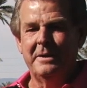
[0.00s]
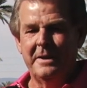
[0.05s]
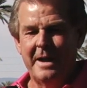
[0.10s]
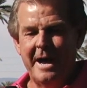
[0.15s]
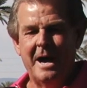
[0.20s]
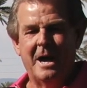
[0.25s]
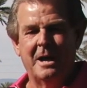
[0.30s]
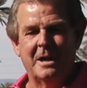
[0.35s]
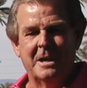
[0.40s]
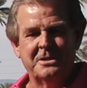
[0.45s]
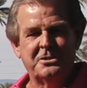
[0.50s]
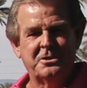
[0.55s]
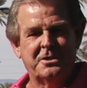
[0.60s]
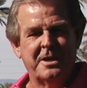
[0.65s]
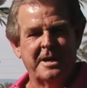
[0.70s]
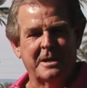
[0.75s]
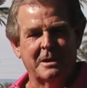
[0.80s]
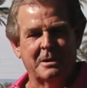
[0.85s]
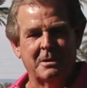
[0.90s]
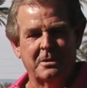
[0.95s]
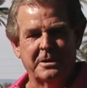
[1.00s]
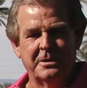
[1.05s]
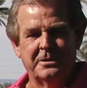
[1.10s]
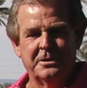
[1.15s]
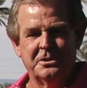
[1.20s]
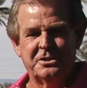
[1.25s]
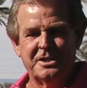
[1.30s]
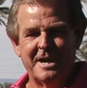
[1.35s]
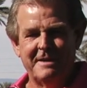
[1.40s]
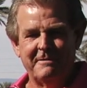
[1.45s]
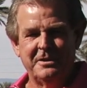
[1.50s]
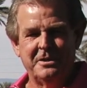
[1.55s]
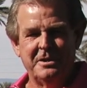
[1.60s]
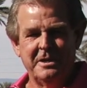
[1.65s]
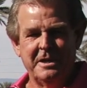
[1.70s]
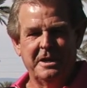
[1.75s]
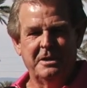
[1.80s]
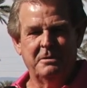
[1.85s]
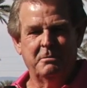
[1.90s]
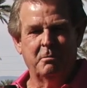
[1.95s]
Now let's take a look at the
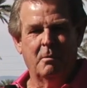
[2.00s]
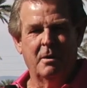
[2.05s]
17th,